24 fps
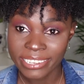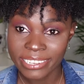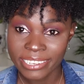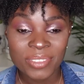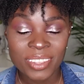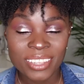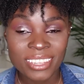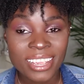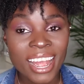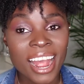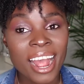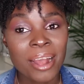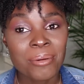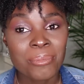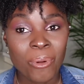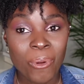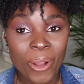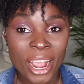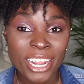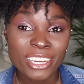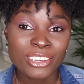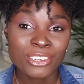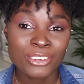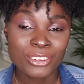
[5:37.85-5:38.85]
Yeah, I'm
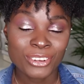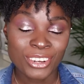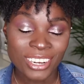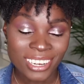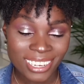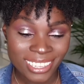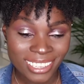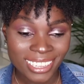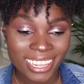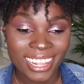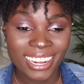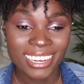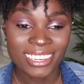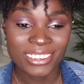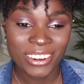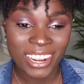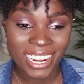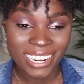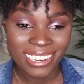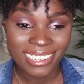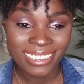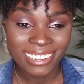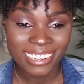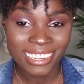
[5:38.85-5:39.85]
quite short, that you
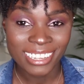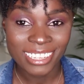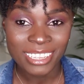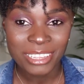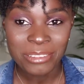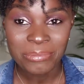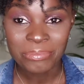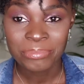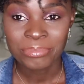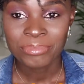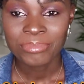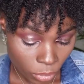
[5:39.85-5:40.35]
can tell.